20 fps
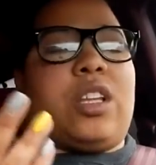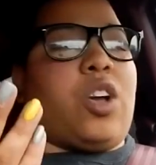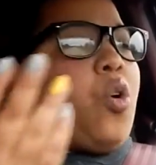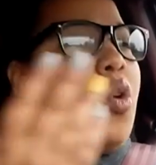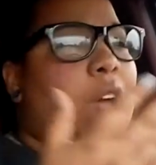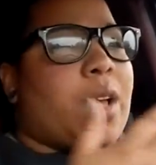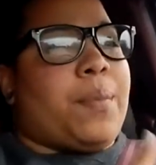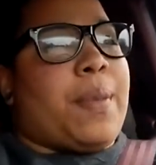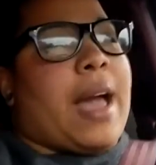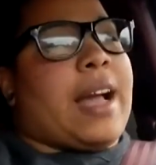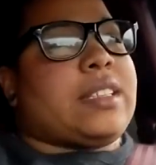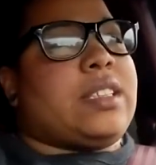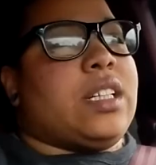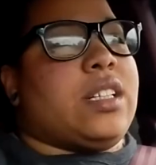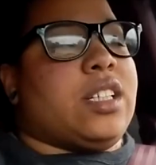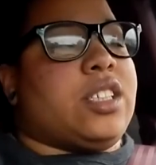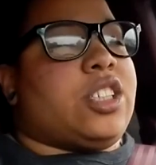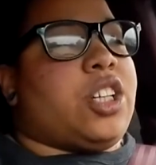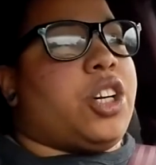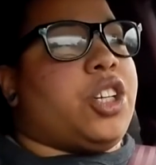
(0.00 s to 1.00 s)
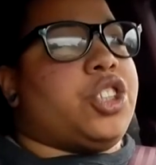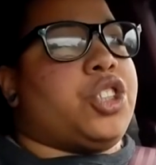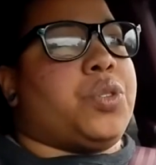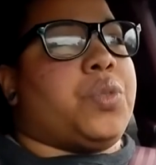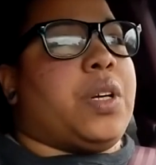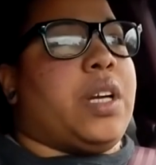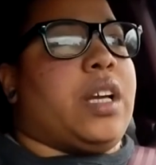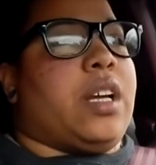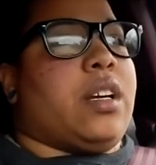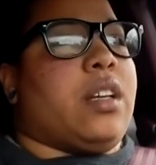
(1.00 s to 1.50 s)
going back to the
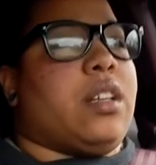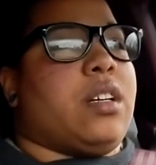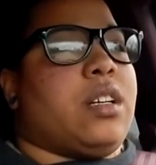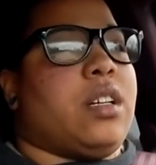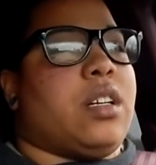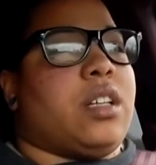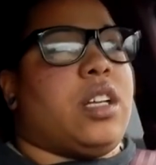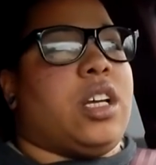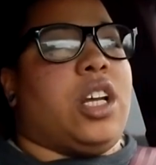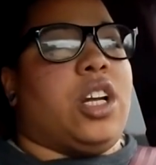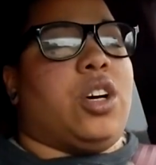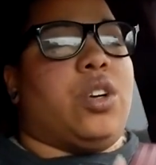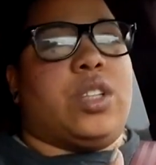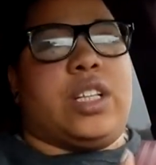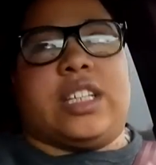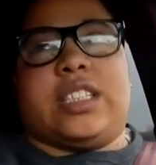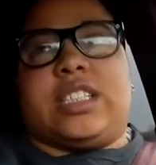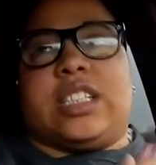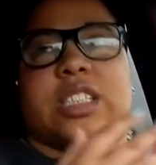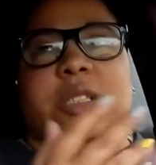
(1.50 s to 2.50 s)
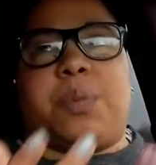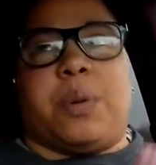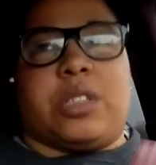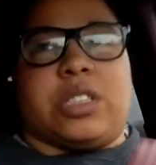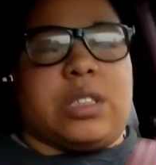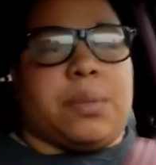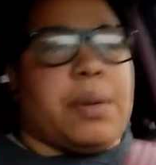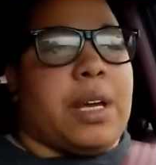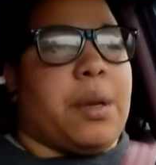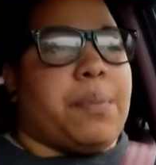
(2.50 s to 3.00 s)
surgery, you know, this is
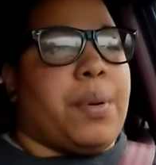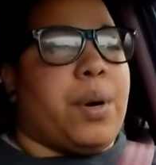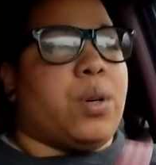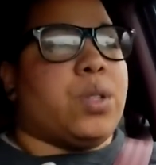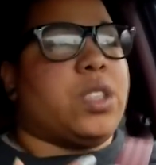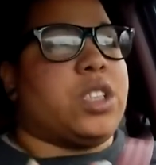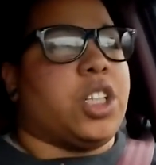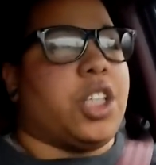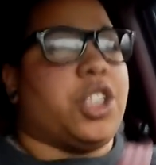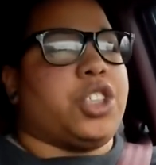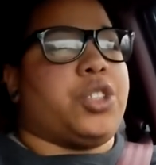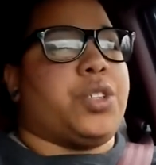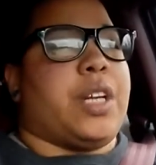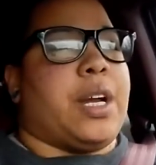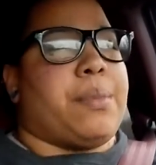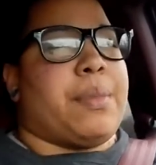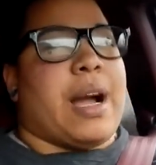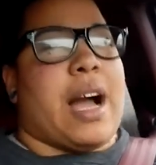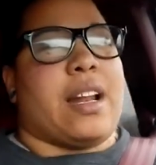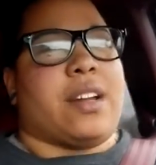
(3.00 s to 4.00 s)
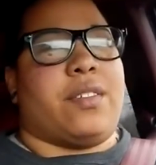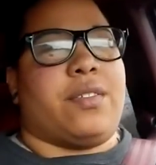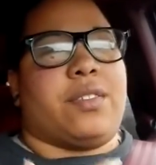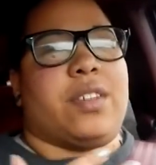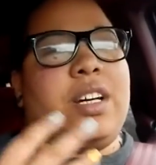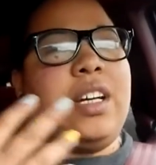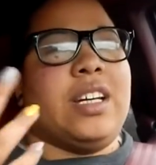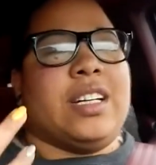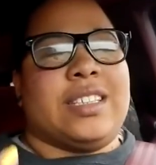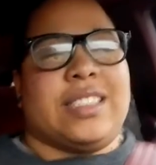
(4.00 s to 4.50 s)
supposed to be a post-surgery. I'm kind of
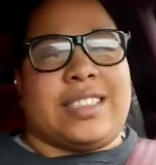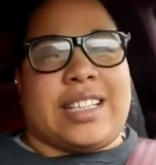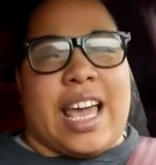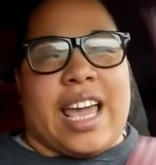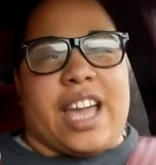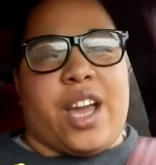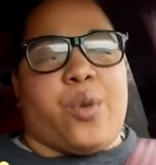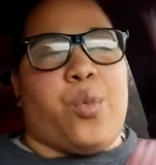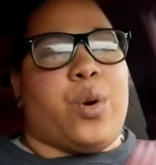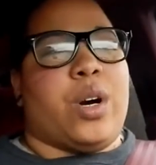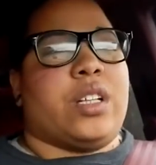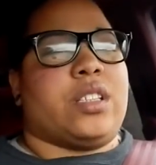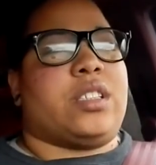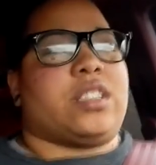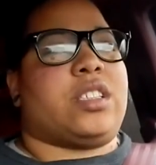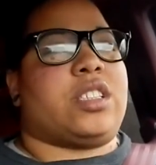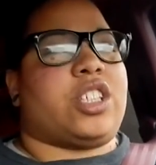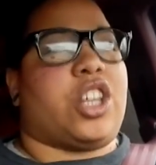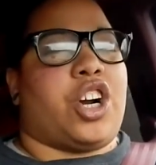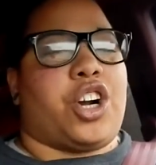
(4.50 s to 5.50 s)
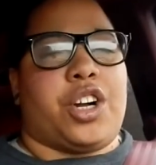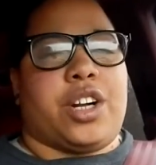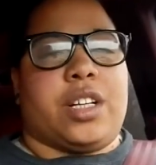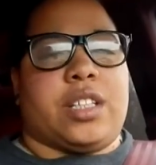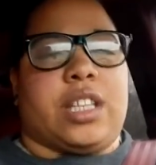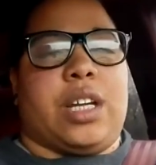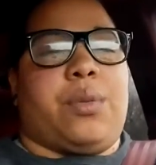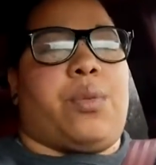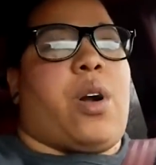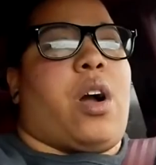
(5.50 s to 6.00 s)
saying what's
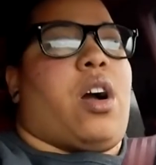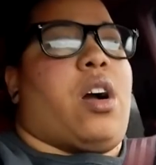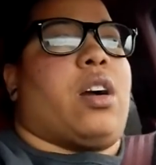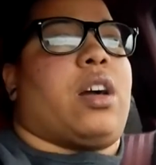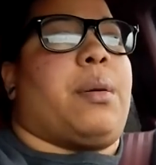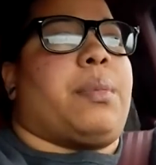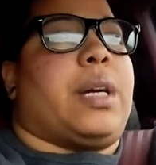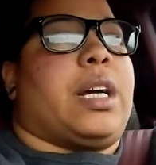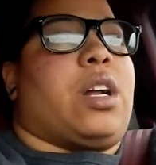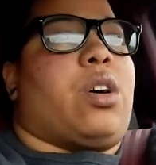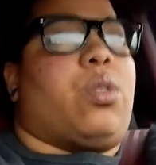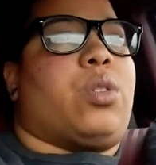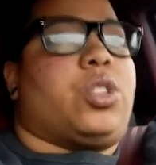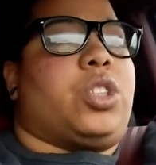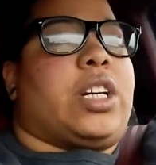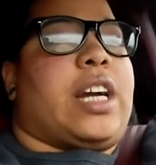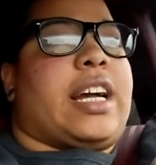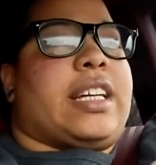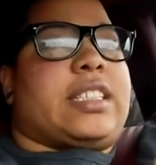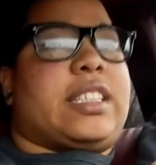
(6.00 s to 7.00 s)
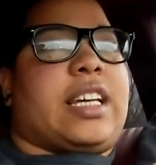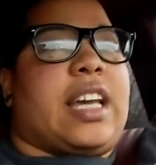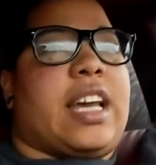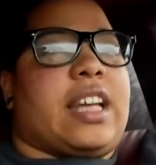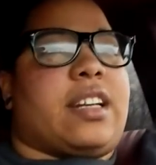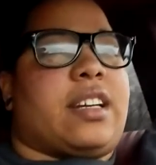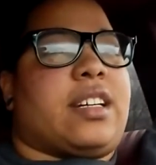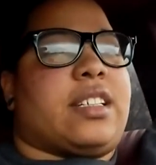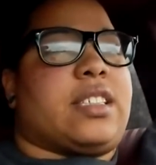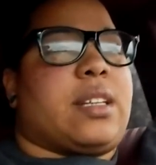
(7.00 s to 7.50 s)
currently wrong. I'm going to hold you guys
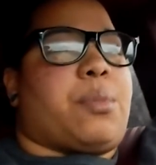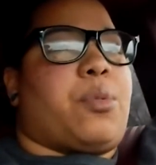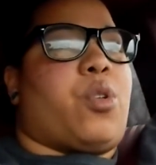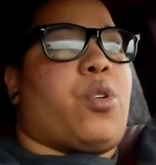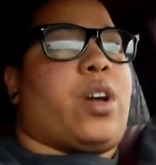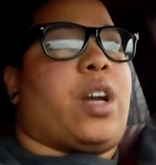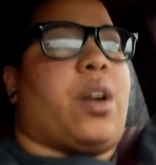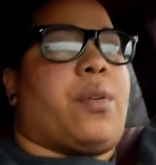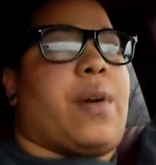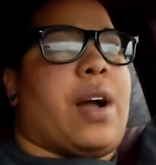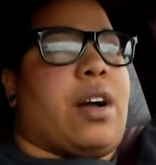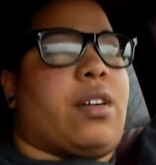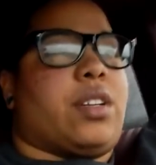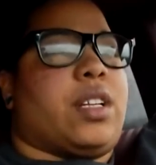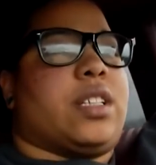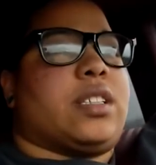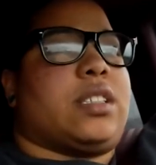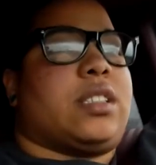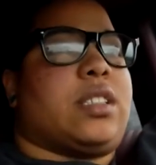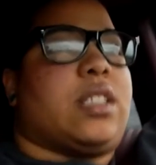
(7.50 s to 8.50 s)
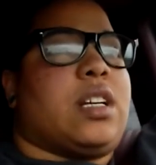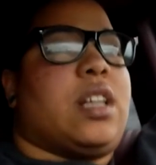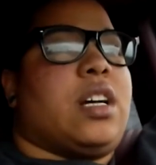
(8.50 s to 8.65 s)
again because I'm going around this